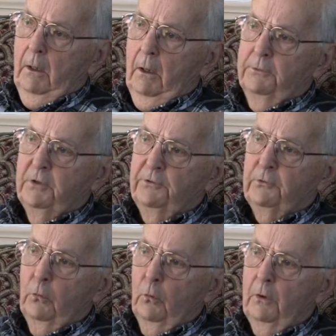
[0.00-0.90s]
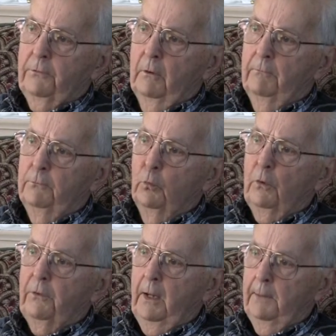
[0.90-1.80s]
uh, just north of
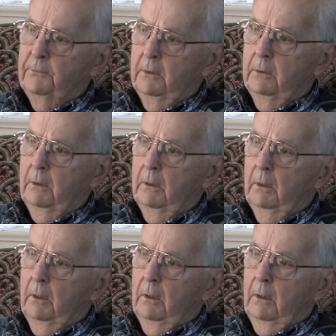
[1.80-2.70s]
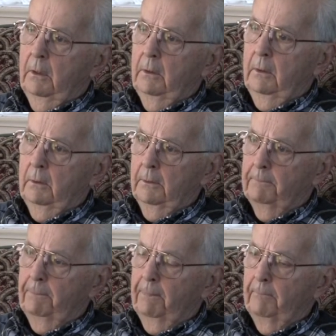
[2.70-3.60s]
Northampton in
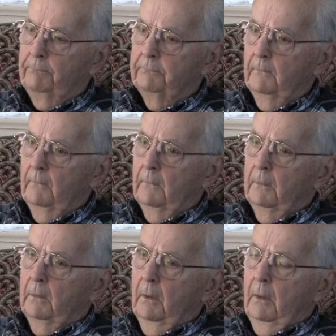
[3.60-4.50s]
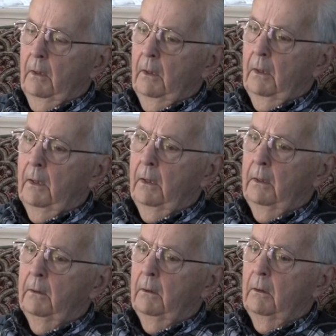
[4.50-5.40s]
England
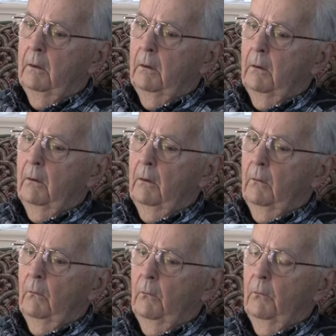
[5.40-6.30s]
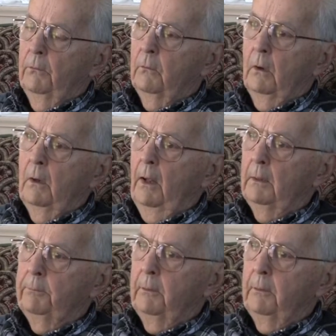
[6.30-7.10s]
and there are a lot of